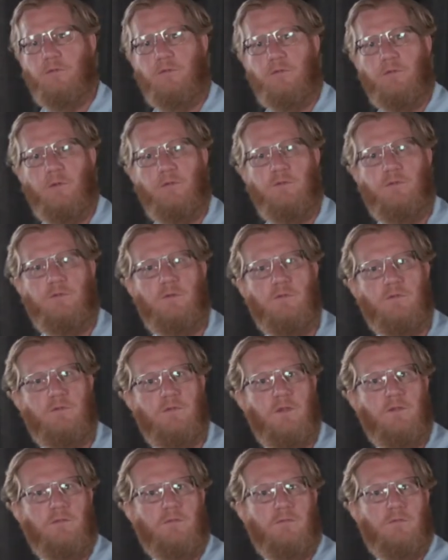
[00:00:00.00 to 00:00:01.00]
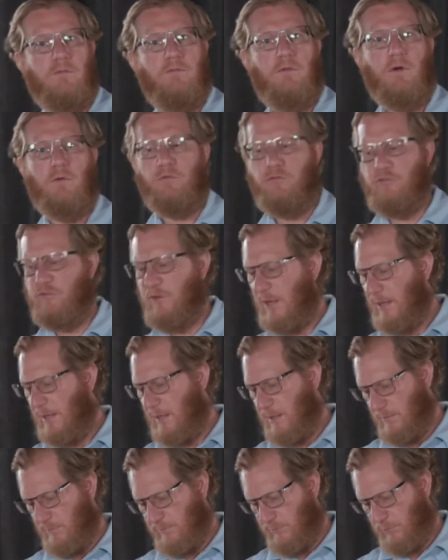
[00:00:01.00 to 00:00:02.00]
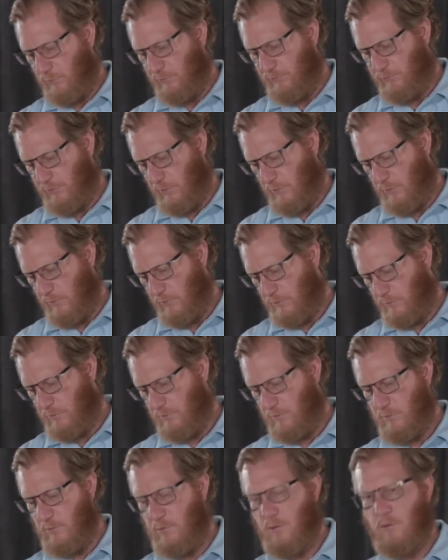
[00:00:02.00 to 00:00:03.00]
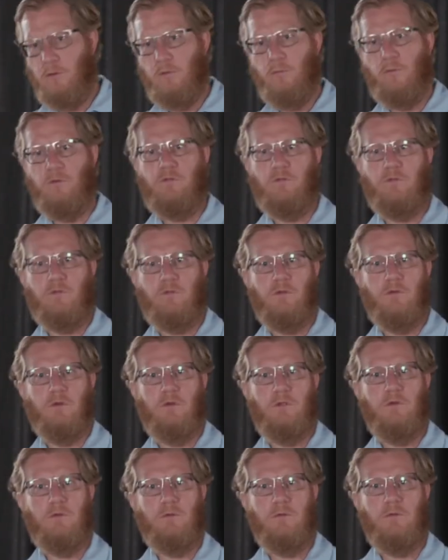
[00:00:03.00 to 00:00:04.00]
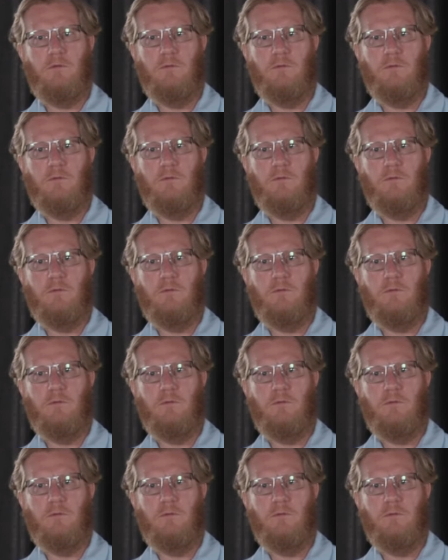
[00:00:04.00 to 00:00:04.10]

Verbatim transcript: So it's two tenths of a volt shy of full charge, which is good.